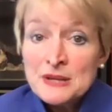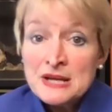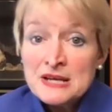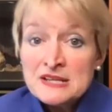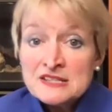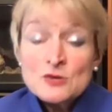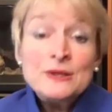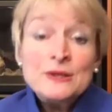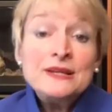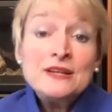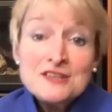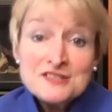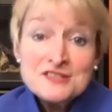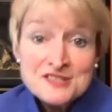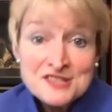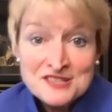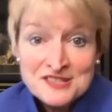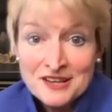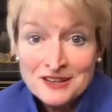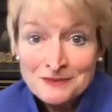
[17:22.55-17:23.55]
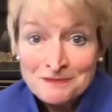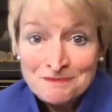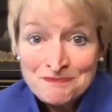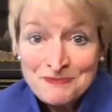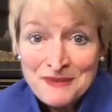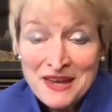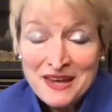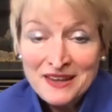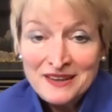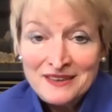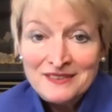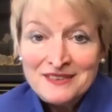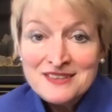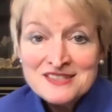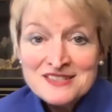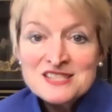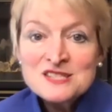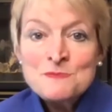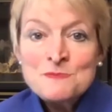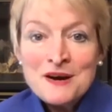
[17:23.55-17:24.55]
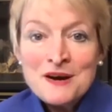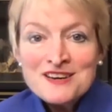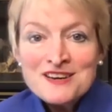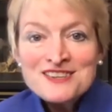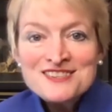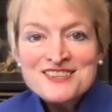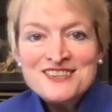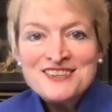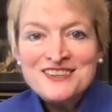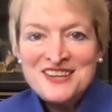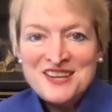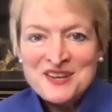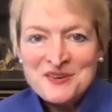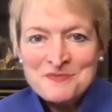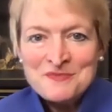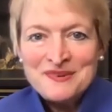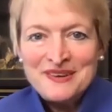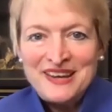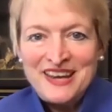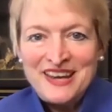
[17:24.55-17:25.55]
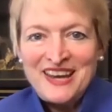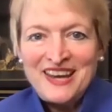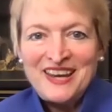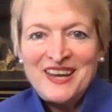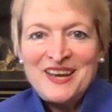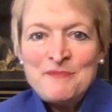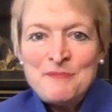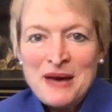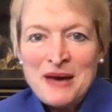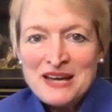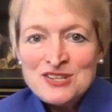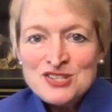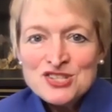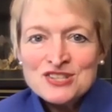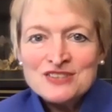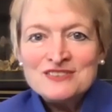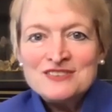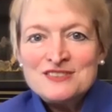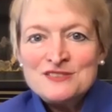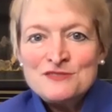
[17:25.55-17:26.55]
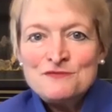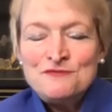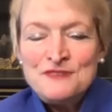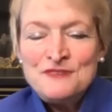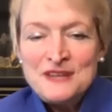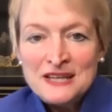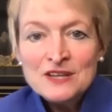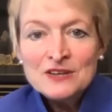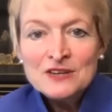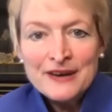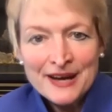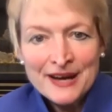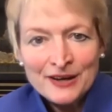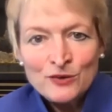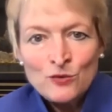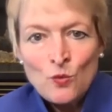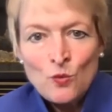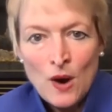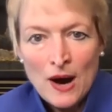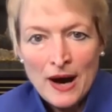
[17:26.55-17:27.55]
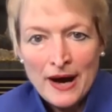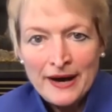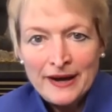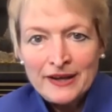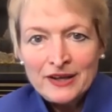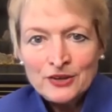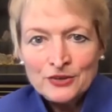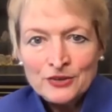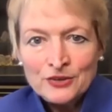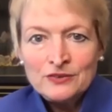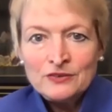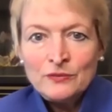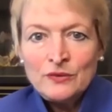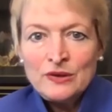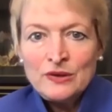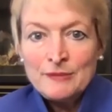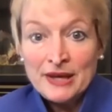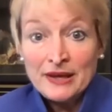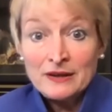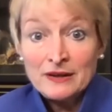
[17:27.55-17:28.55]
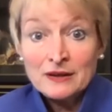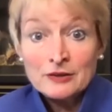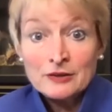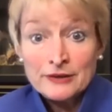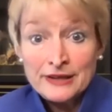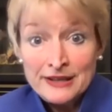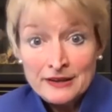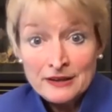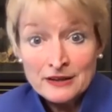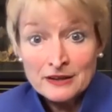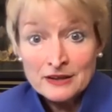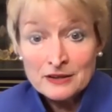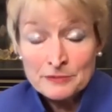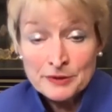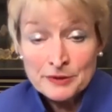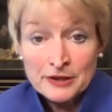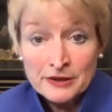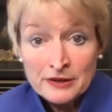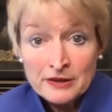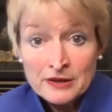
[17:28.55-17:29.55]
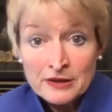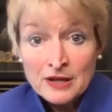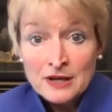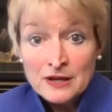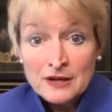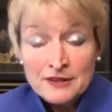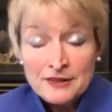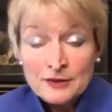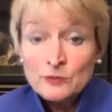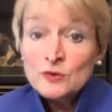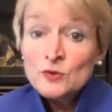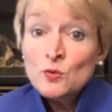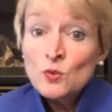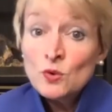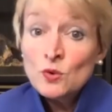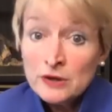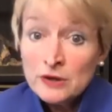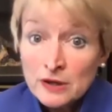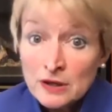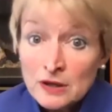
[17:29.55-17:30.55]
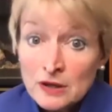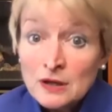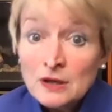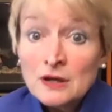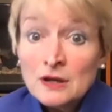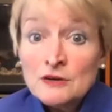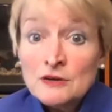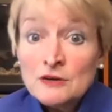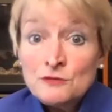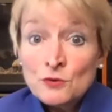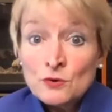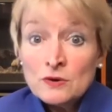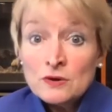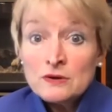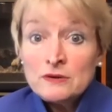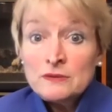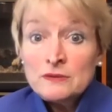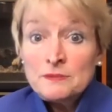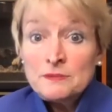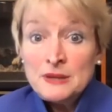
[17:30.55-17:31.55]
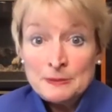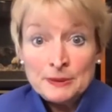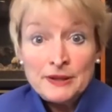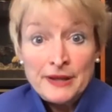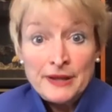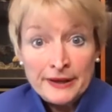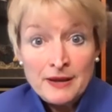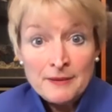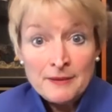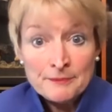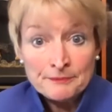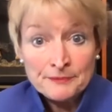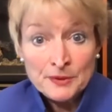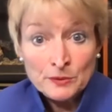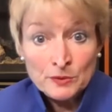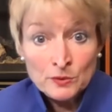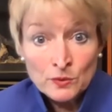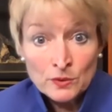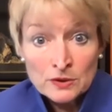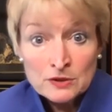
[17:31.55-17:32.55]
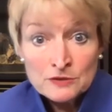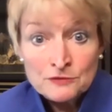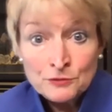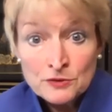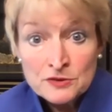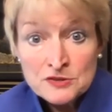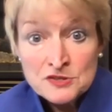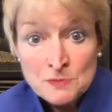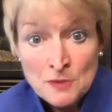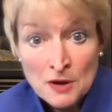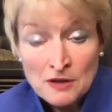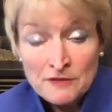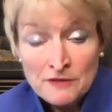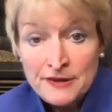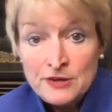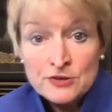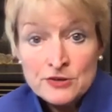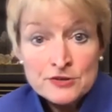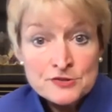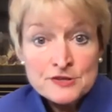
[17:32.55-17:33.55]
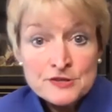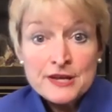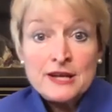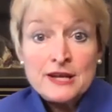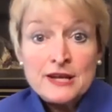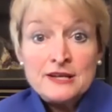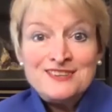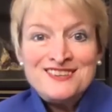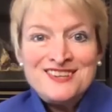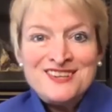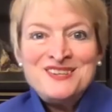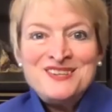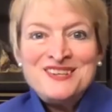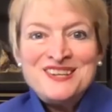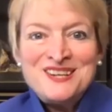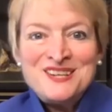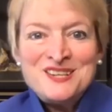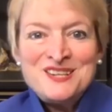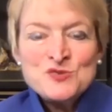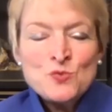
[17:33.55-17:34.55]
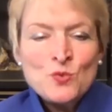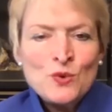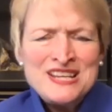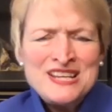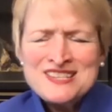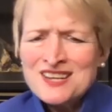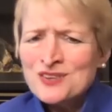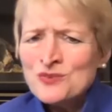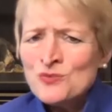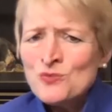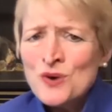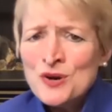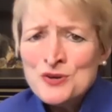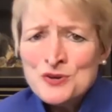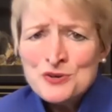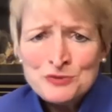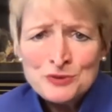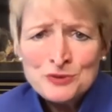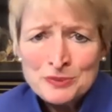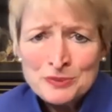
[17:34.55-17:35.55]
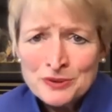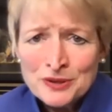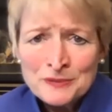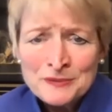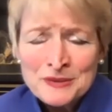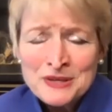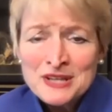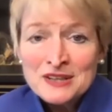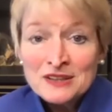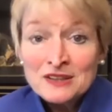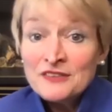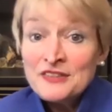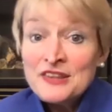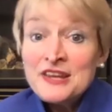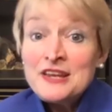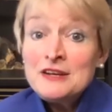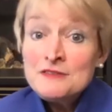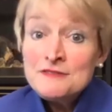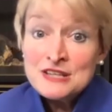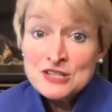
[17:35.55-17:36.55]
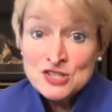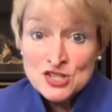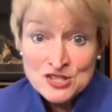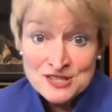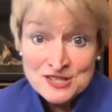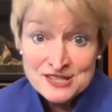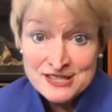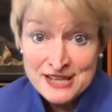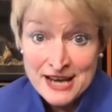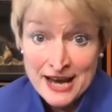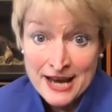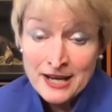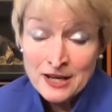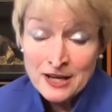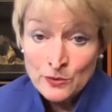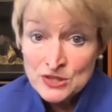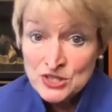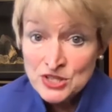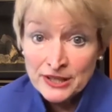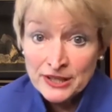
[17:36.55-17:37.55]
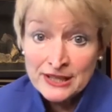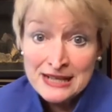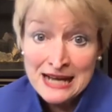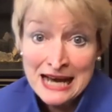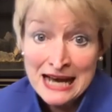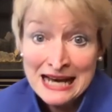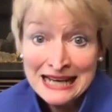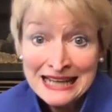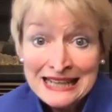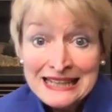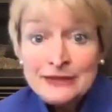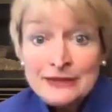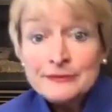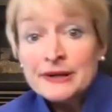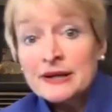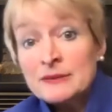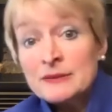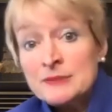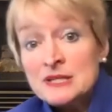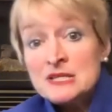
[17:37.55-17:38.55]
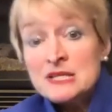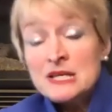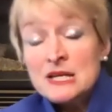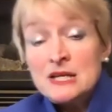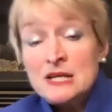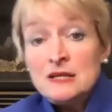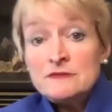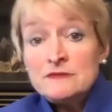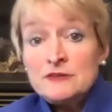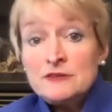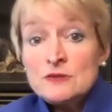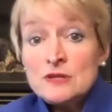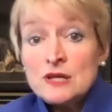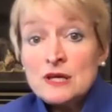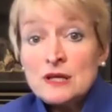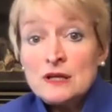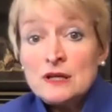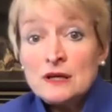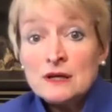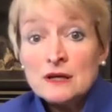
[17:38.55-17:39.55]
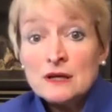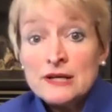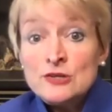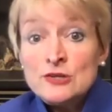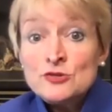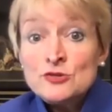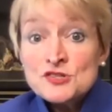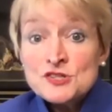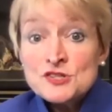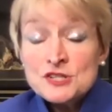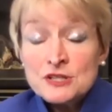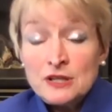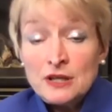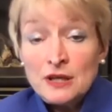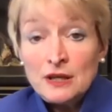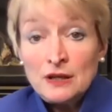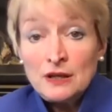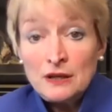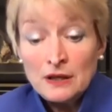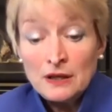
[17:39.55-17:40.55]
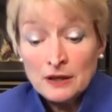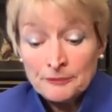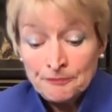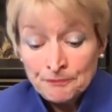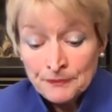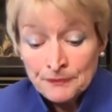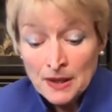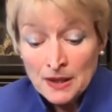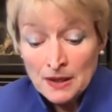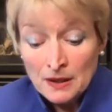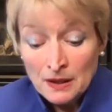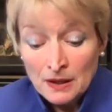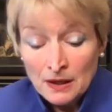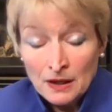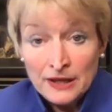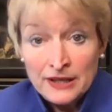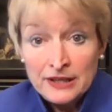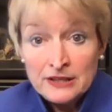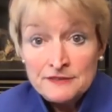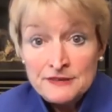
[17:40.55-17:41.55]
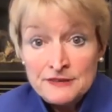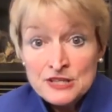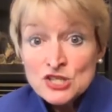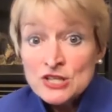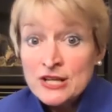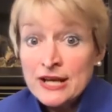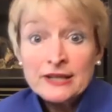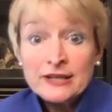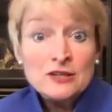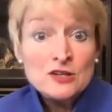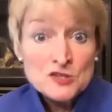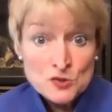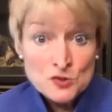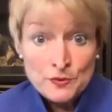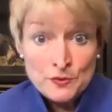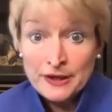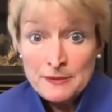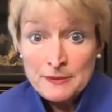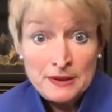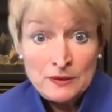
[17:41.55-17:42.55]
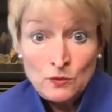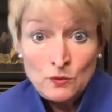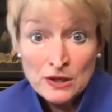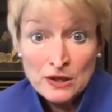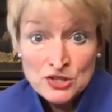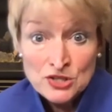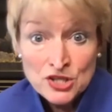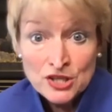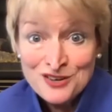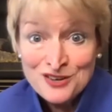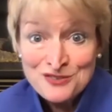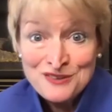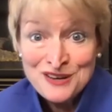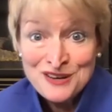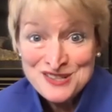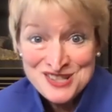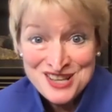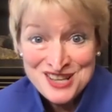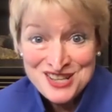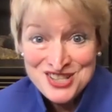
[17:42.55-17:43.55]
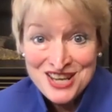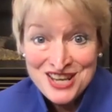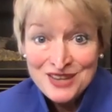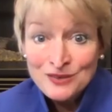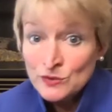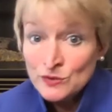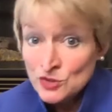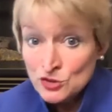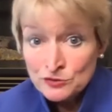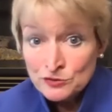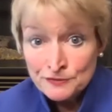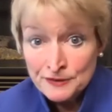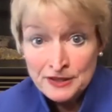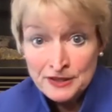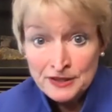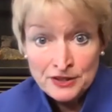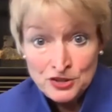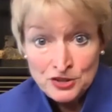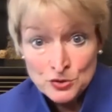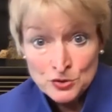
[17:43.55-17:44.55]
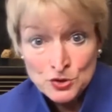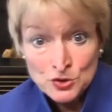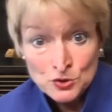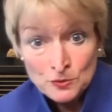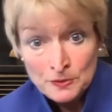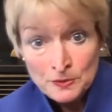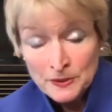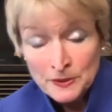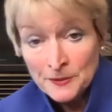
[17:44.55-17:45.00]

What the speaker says: So he lost the sale. And this sparked in him a passion to figure out, why couldn't we make a credit card product that would work for people like him, that would work for small vendors. And he's got a wonderful book called The Innovation Stack, which I can highly recommend to any of you that are interested in innovation. I can also recommend watching our Fireside Chat, which you'll find on YouTube.